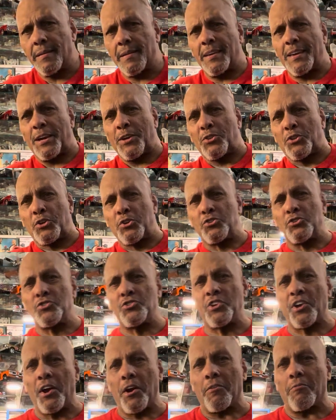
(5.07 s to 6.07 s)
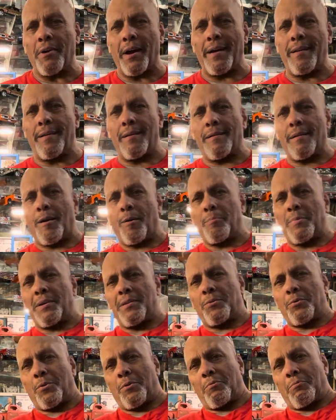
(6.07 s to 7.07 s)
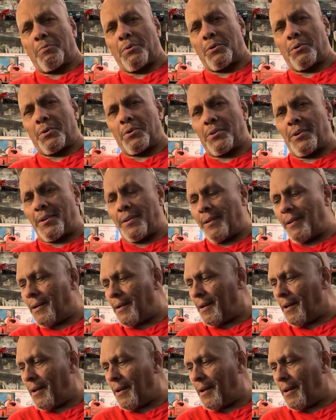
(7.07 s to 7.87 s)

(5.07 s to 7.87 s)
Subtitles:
Get this chair right here. I'll be doing real good.